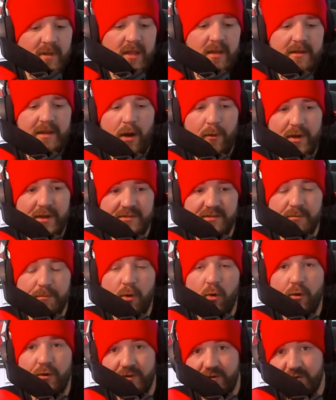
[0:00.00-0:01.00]
Now, it is
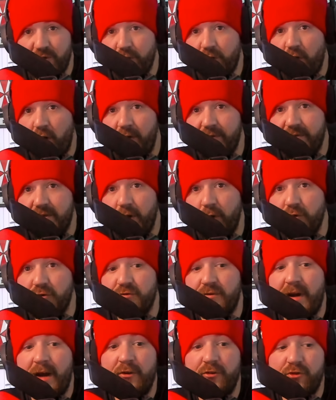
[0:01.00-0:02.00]
important to look after those
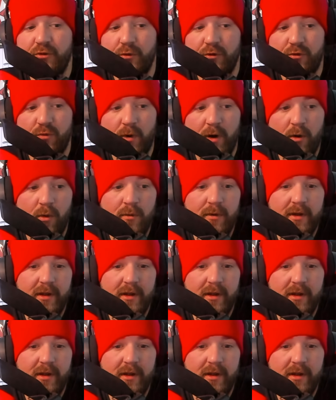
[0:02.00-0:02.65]
around you as well.